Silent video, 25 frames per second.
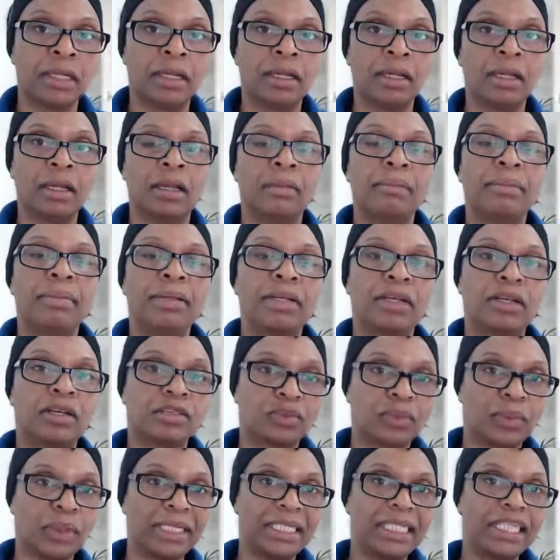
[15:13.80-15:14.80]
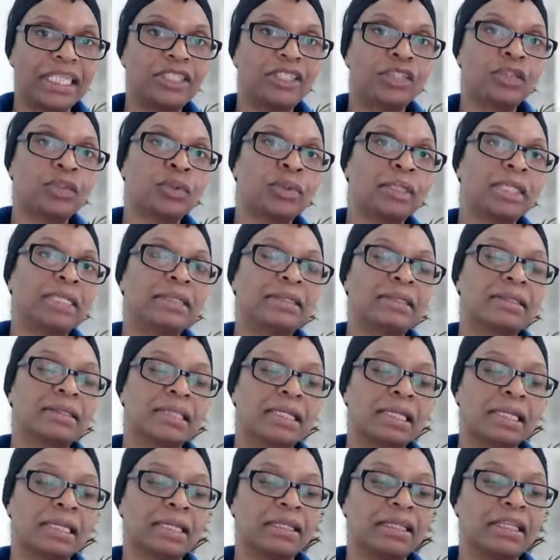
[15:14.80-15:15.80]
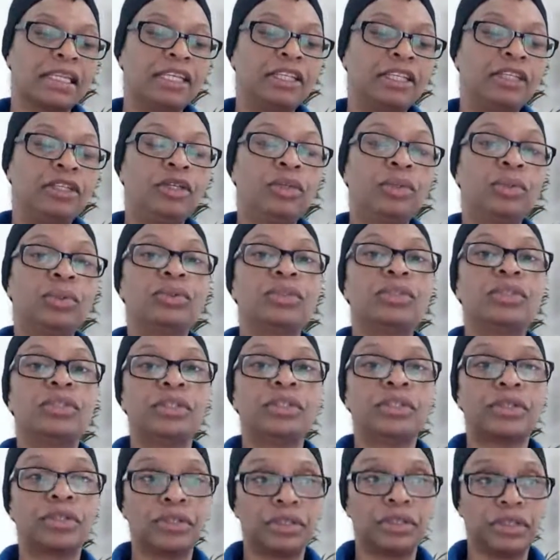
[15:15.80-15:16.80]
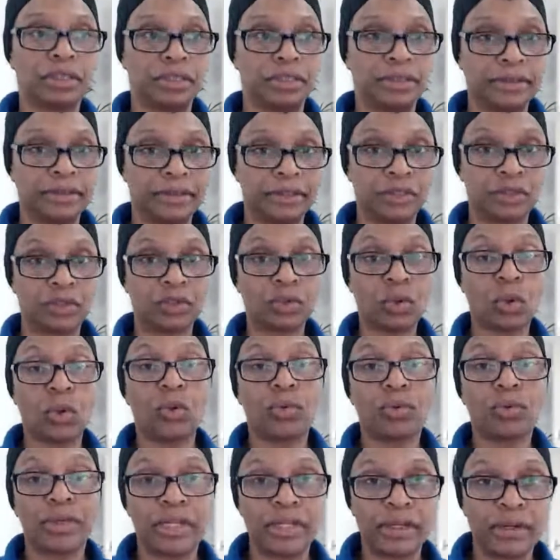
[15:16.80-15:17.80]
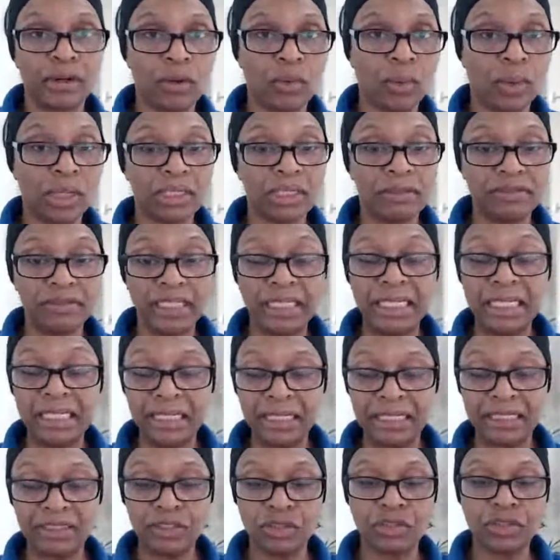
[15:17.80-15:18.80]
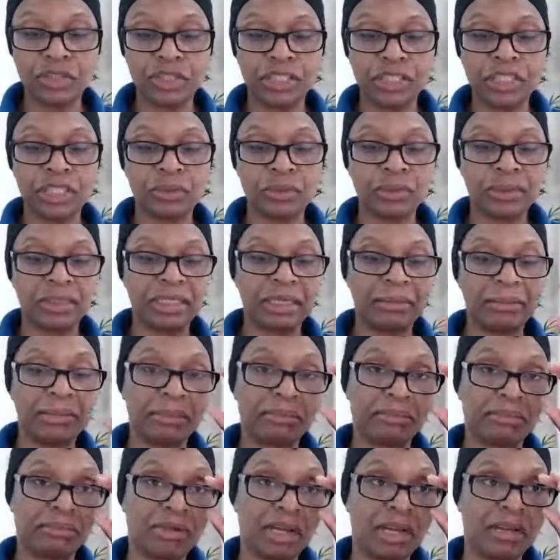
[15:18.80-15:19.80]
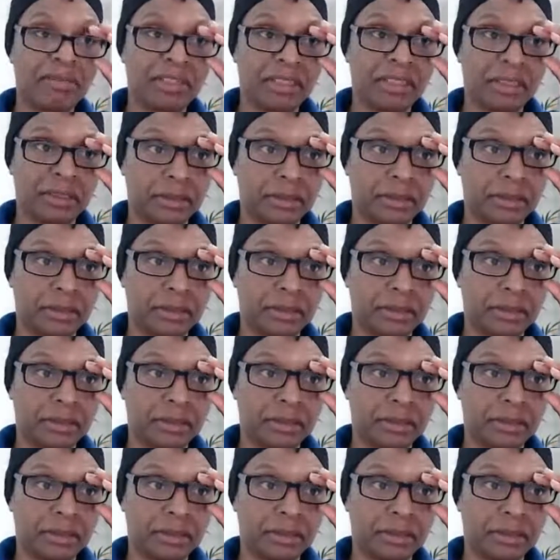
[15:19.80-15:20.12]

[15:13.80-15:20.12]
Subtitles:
Because what they do is they use your story or whatever it is you share with them in private